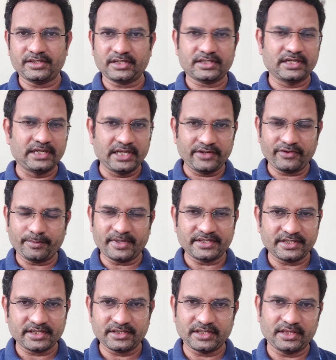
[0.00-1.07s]
just leave a
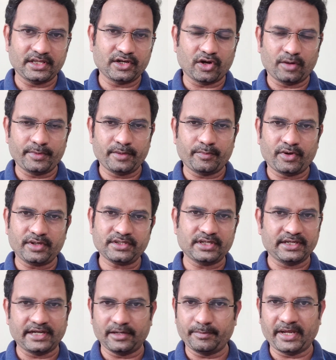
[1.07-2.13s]
message in the comment box.
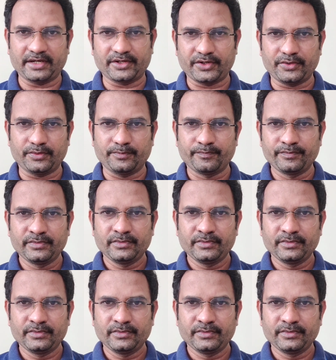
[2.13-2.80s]
I'll get back to you.